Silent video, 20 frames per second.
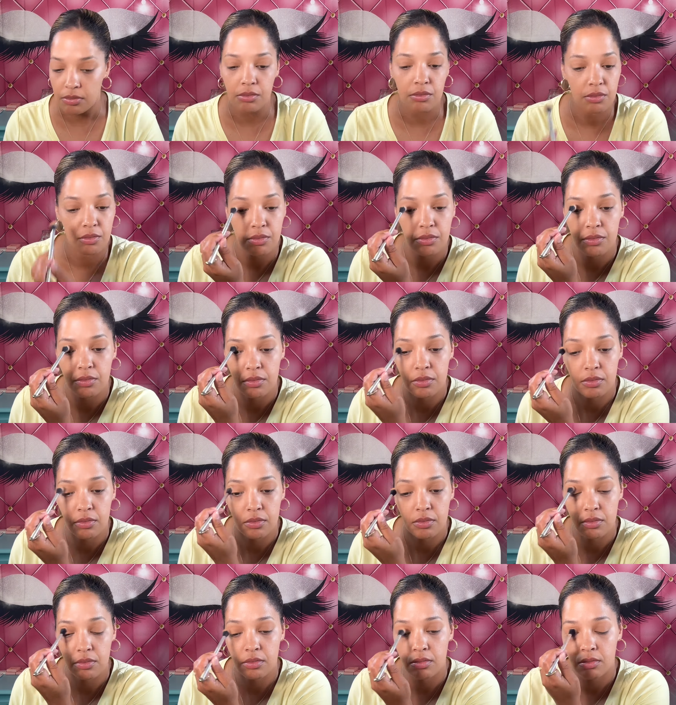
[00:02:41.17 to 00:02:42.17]

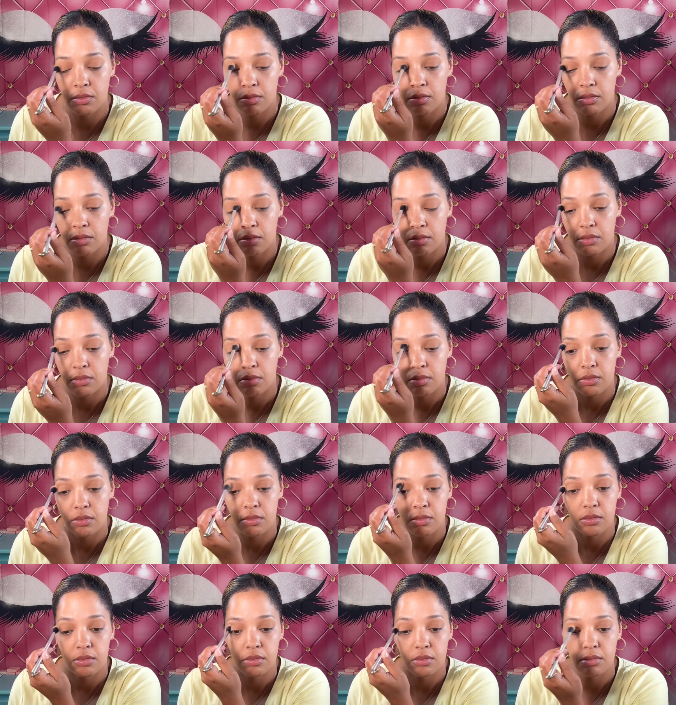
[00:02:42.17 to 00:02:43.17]

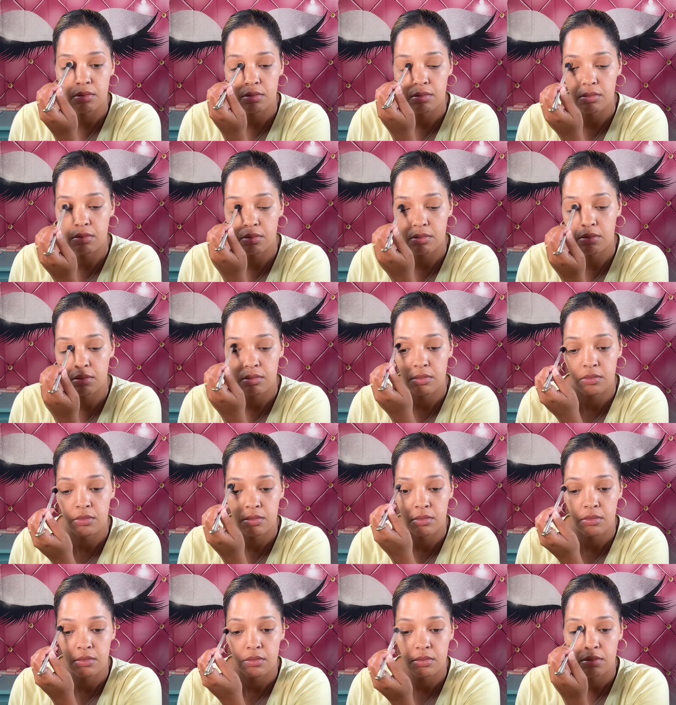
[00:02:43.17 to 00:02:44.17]

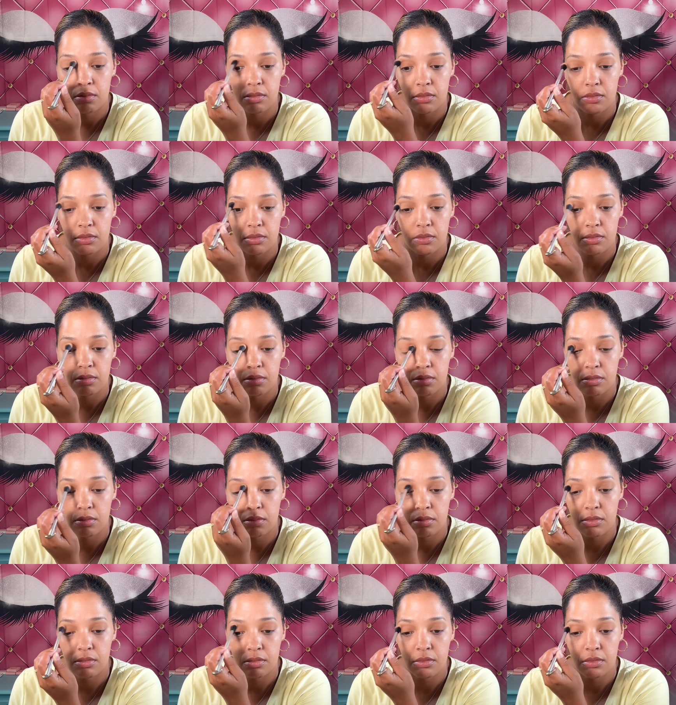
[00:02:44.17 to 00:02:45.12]
Nothing is said.